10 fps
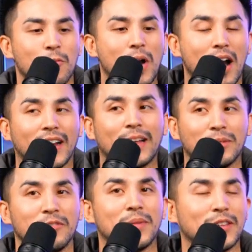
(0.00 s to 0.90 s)
wow, I can't
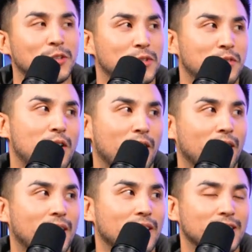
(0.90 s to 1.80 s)
believe we made it this
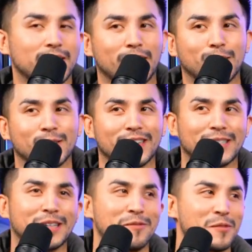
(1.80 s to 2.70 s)
far. Right. Let's take it to the
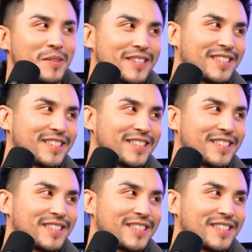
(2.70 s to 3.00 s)
next level.